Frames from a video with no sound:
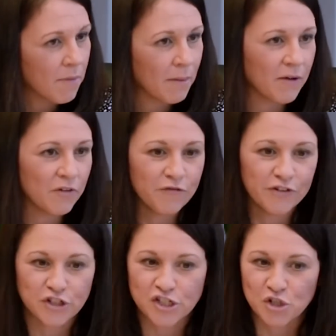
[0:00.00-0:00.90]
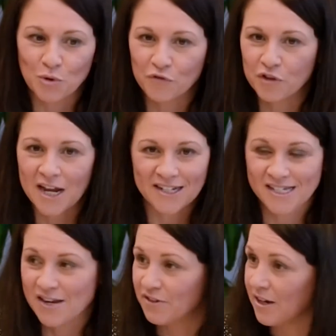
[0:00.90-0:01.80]
Maybe even if you just do it for the next
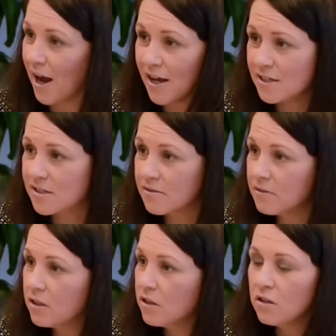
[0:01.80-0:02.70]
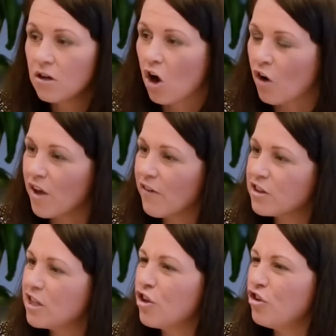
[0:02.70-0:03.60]
7 days, of
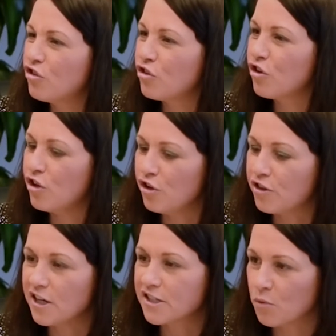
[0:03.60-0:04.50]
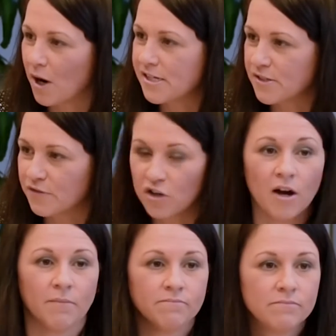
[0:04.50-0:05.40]
everything that you do that you think is a waste of time.